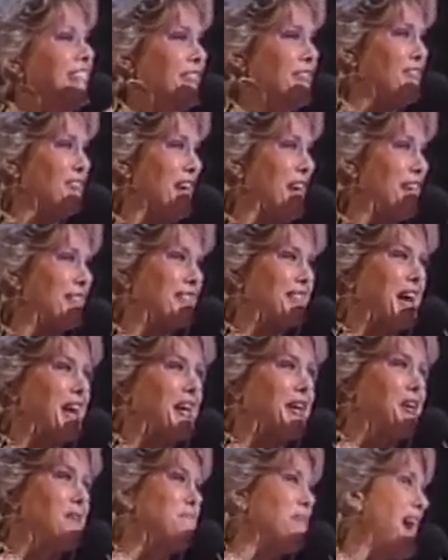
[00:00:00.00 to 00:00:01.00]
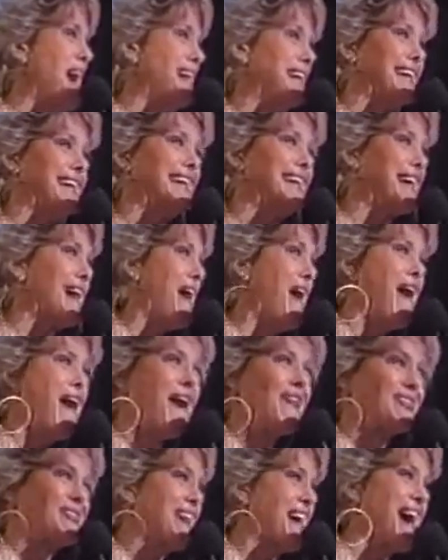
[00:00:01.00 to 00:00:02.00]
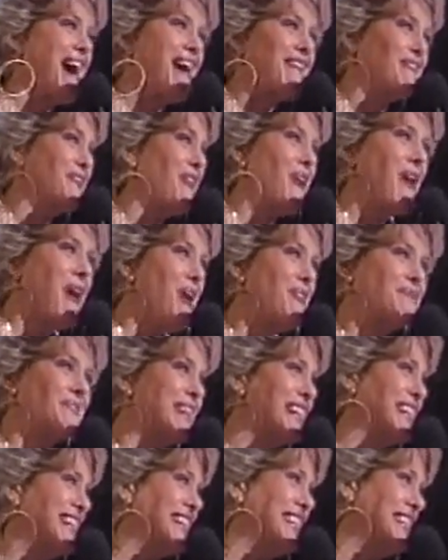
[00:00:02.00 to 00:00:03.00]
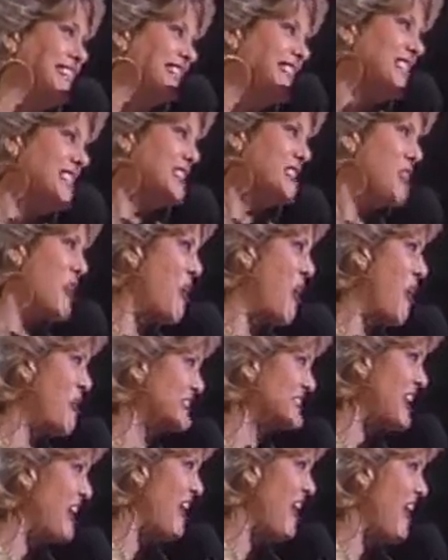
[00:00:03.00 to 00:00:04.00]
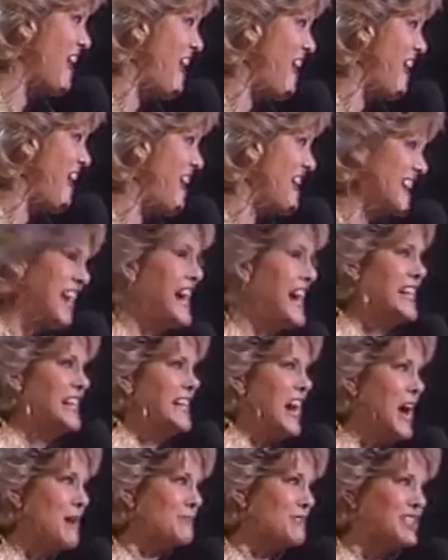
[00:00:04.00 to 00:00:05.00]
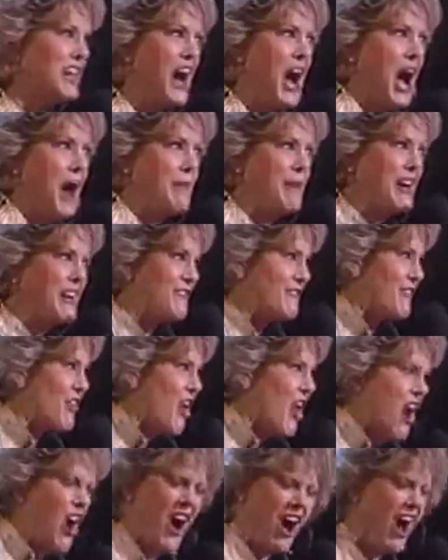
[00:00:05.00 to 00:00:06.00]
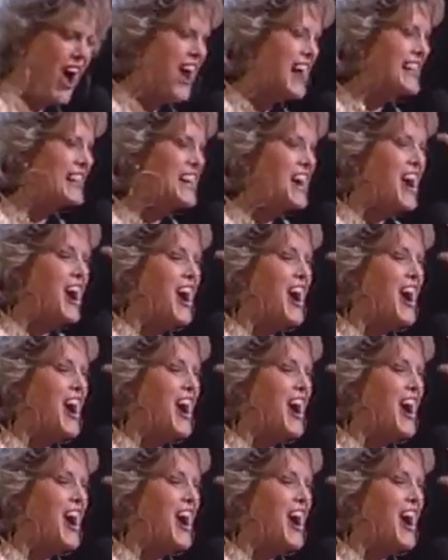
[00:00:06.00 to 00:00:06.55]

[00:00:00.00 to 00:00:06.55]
If there's anybody out there for me, hold on, I'm coming for you.